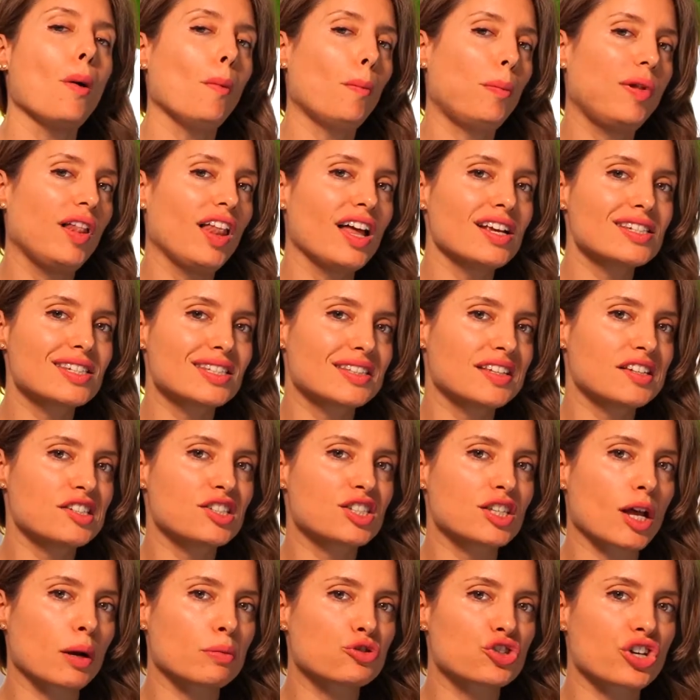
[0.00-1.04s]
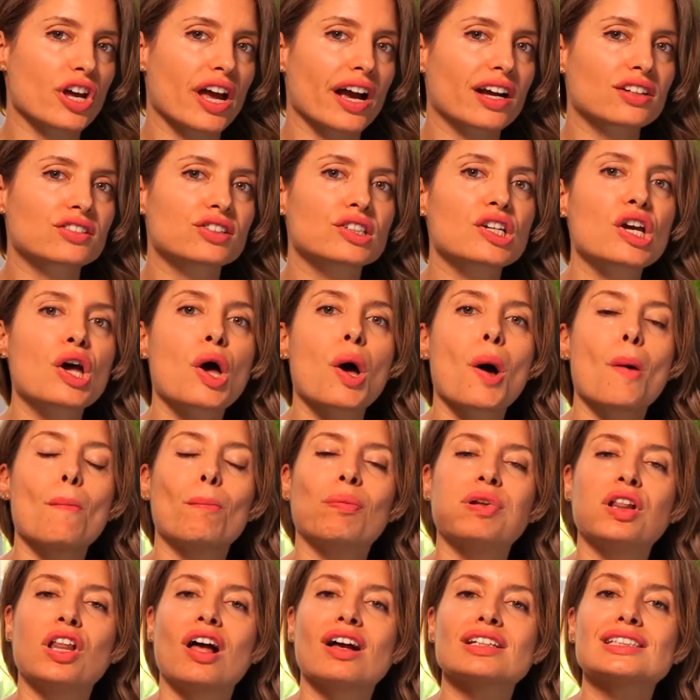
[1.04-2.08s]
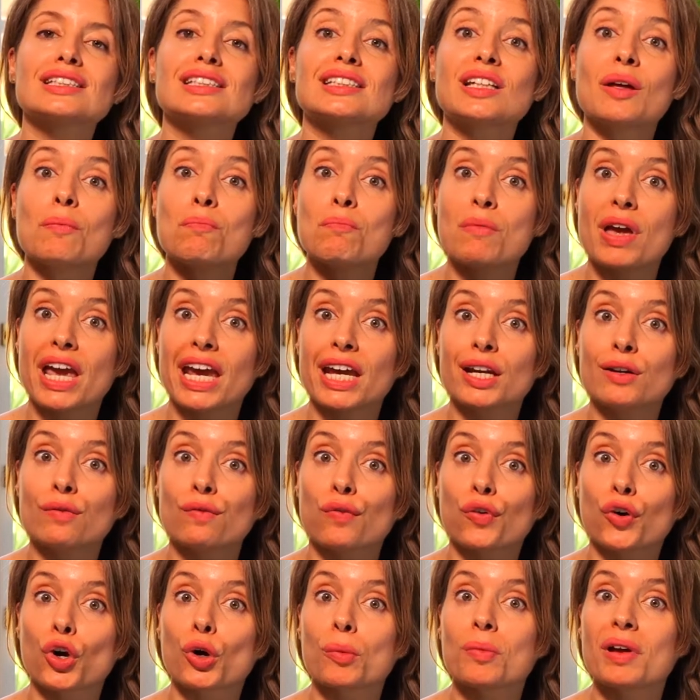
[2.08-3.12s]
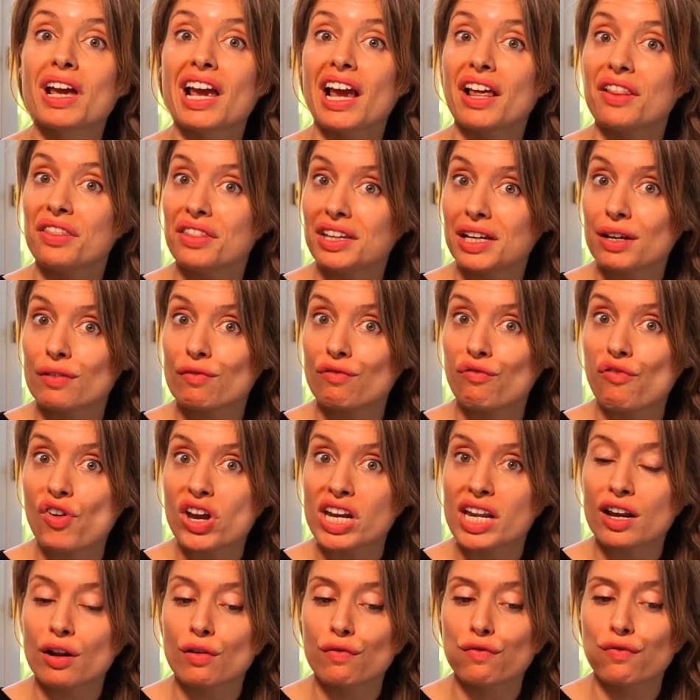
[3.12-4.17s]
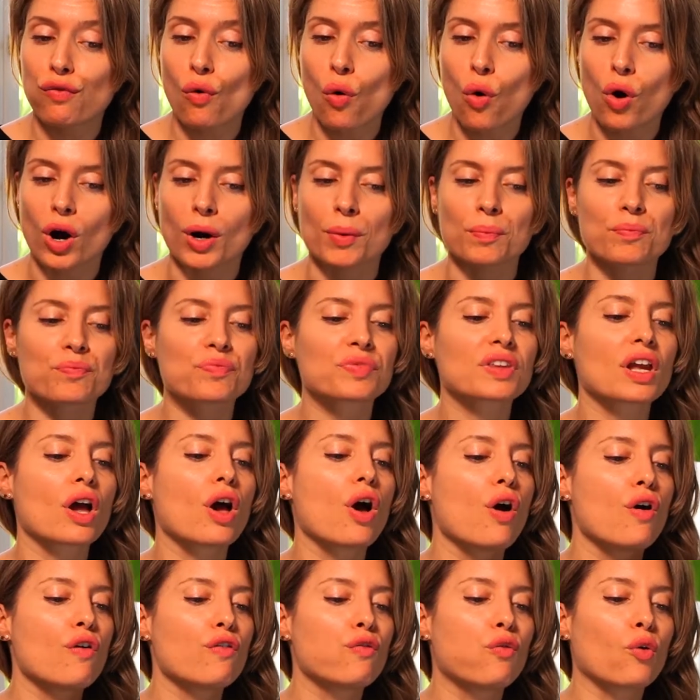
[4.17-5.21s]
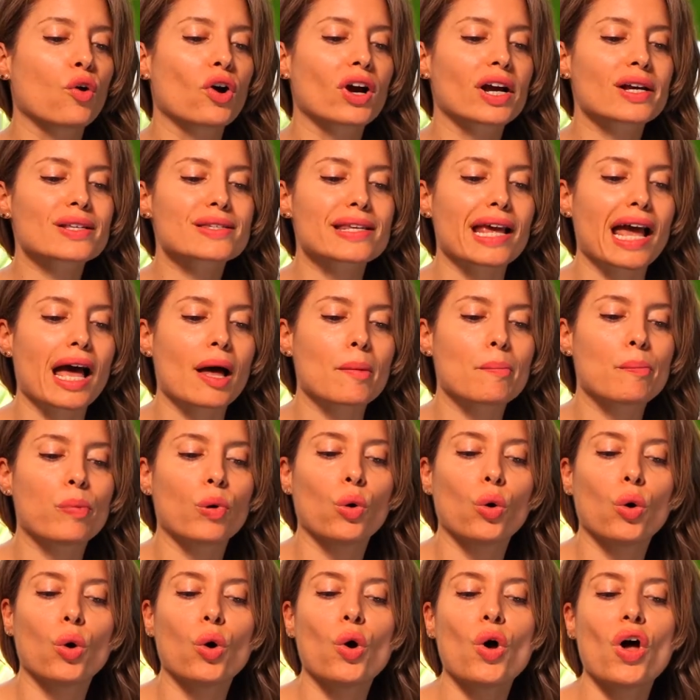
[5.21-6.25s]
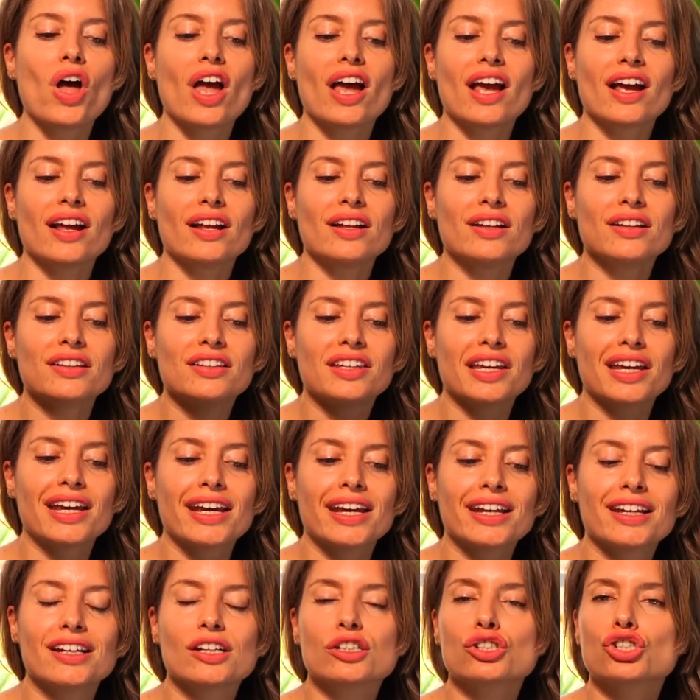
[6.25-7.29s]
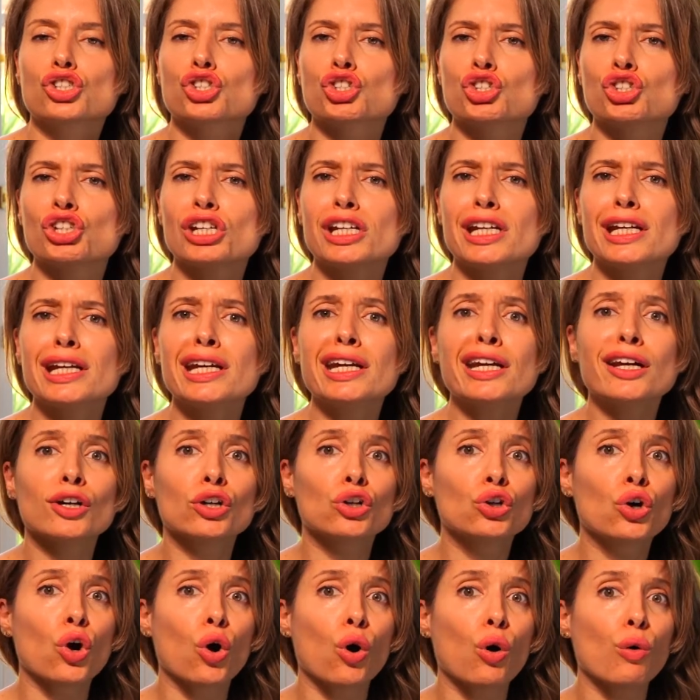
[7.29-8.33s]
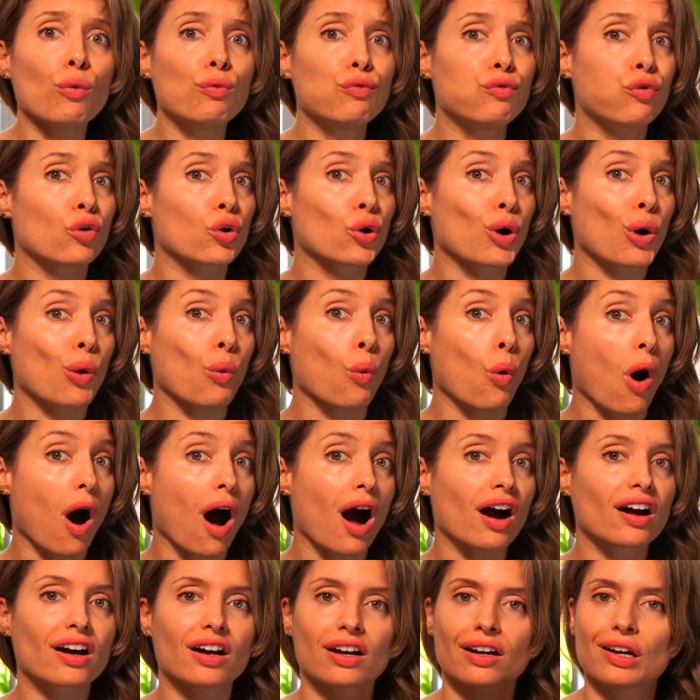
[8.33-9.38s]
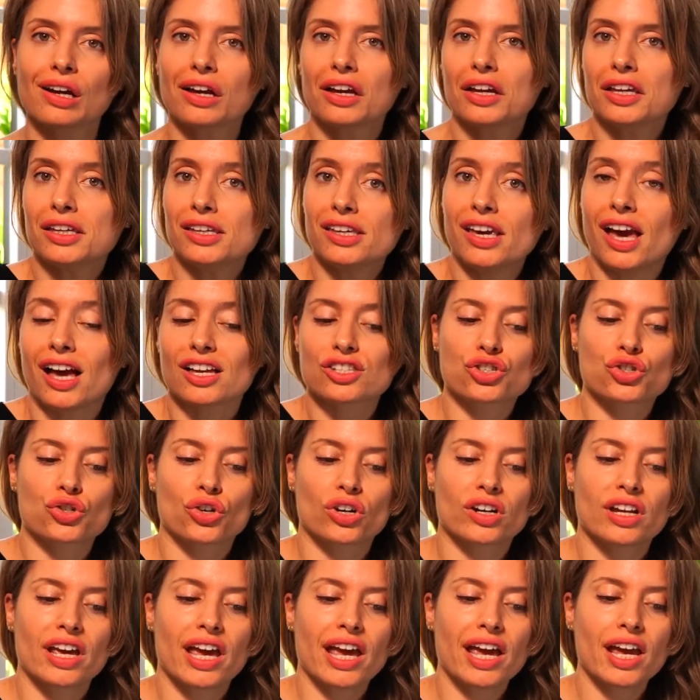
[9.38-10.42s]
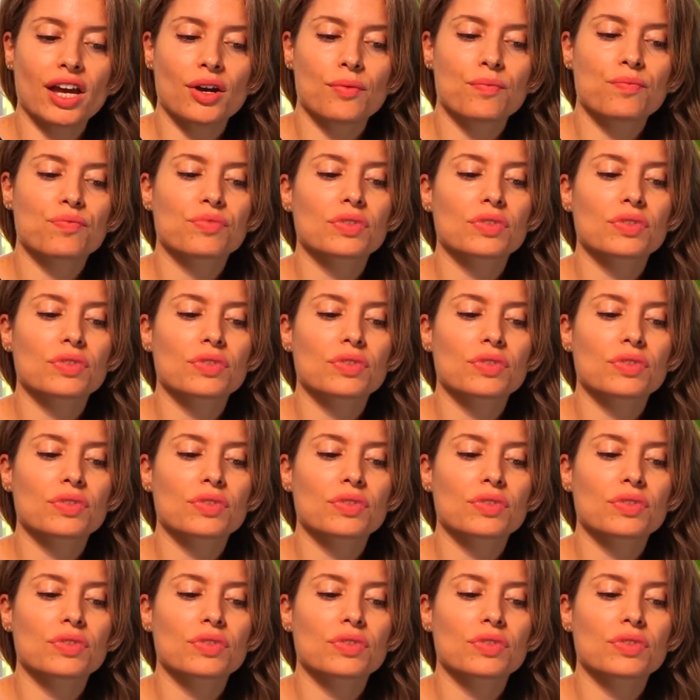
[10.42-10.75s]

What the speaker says: plus the subject, plus the main verb in the infinitive form. For example, did she go for a walk yesterday?